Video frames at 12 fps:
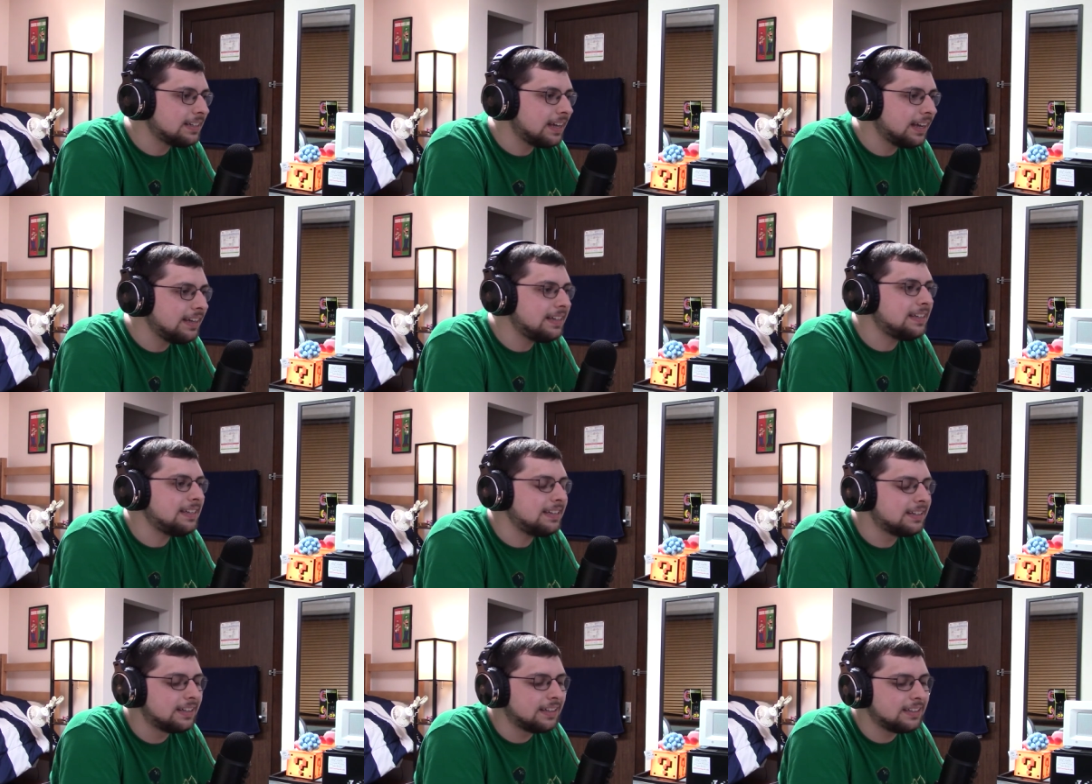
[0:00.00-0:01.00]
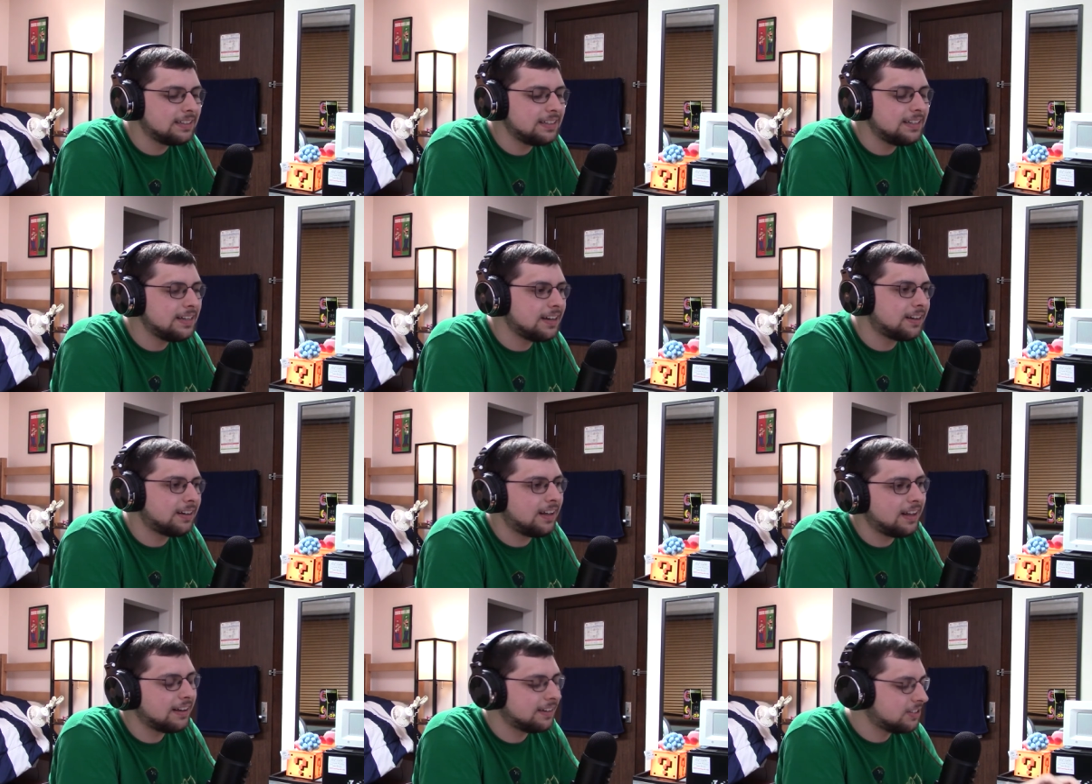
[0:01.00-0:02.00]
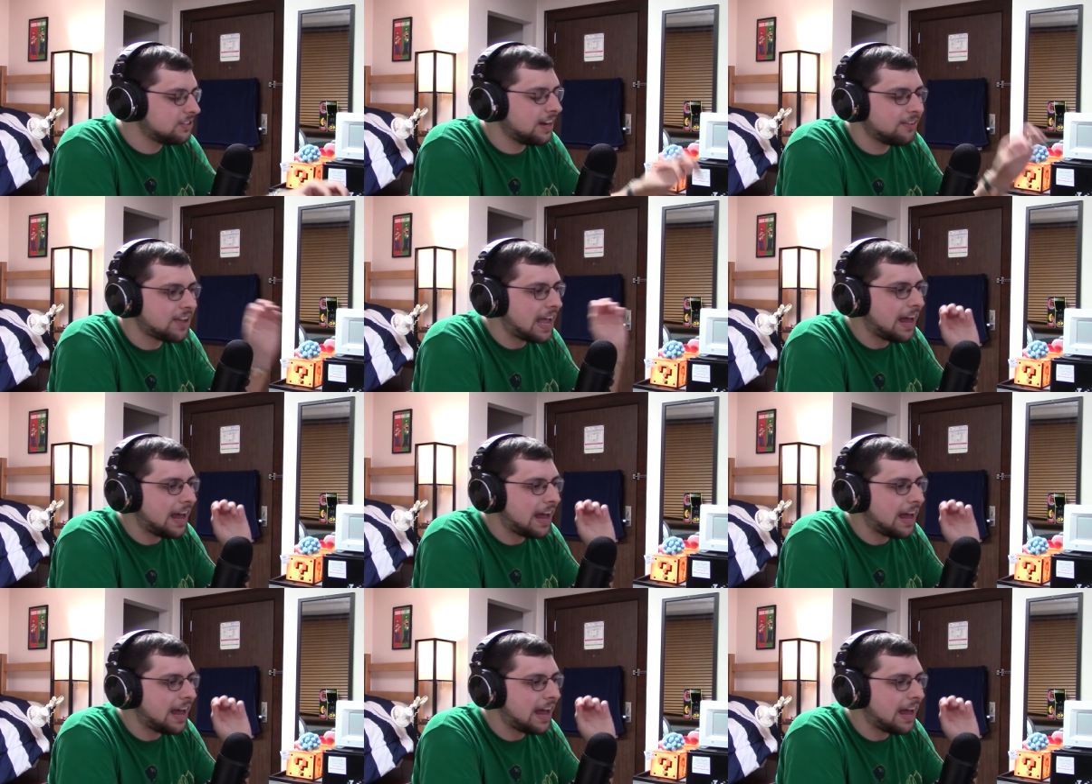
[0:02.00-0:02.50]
tiny Diddy Kong set of